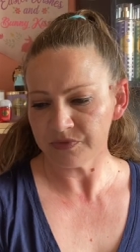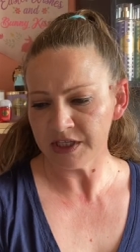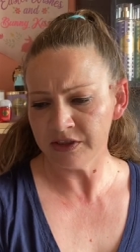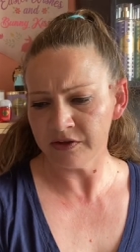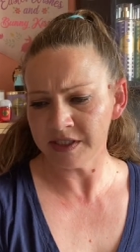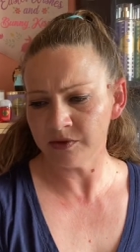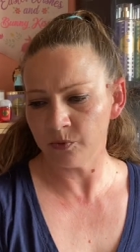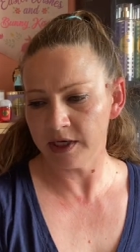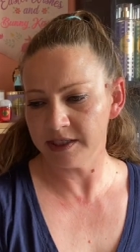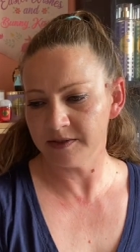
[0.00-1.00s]
This
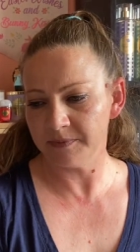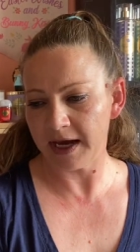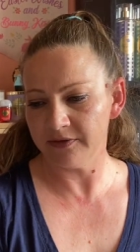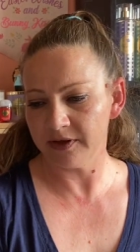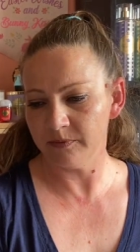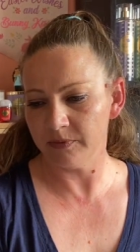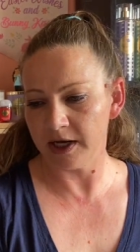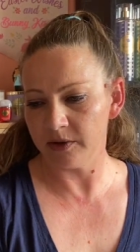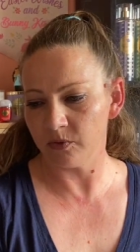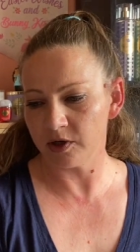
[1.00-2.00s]
was Bath and
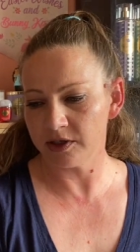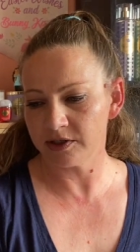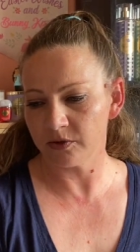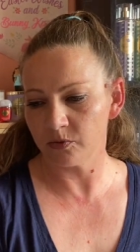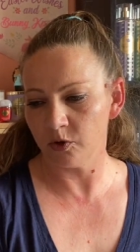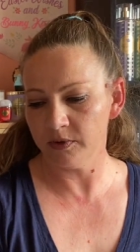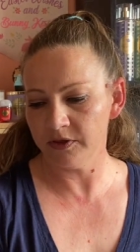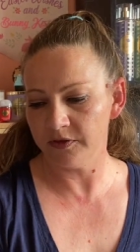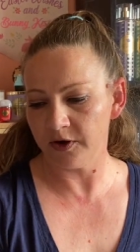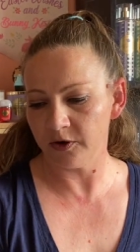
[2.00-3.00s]
Body Works
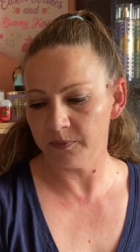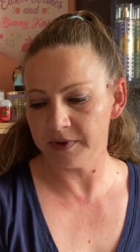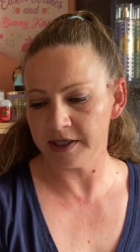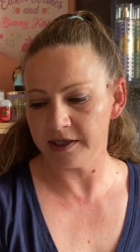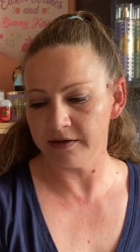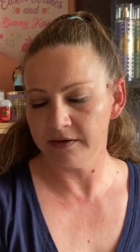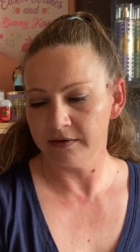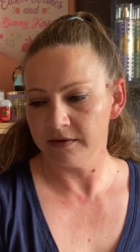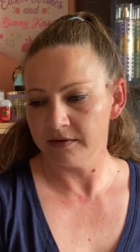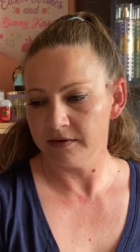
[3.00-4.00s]
Aromatherapy.
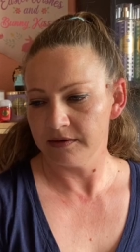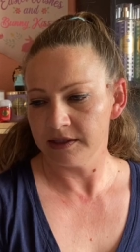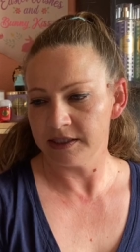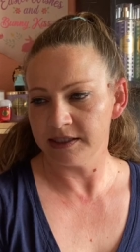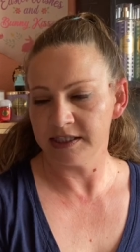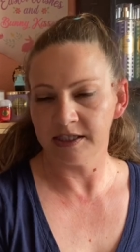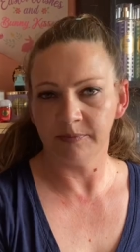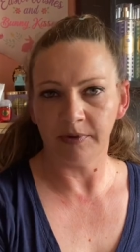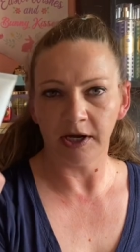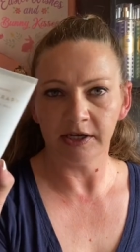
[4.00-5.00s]
This is the
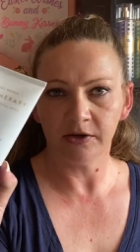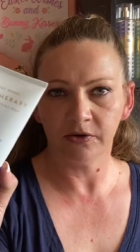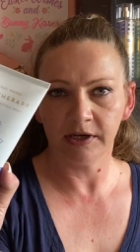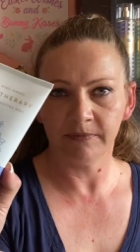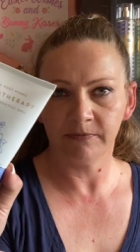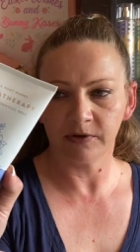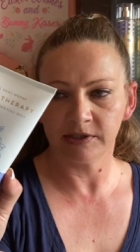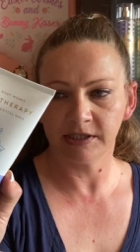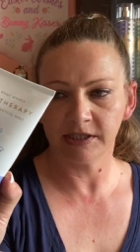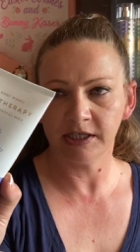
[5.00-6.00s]
body cream for
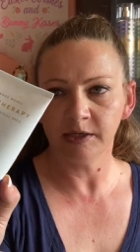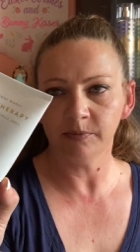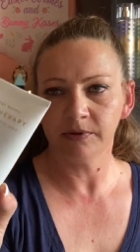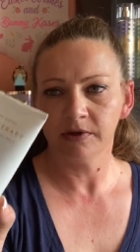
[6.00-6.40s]
sleep.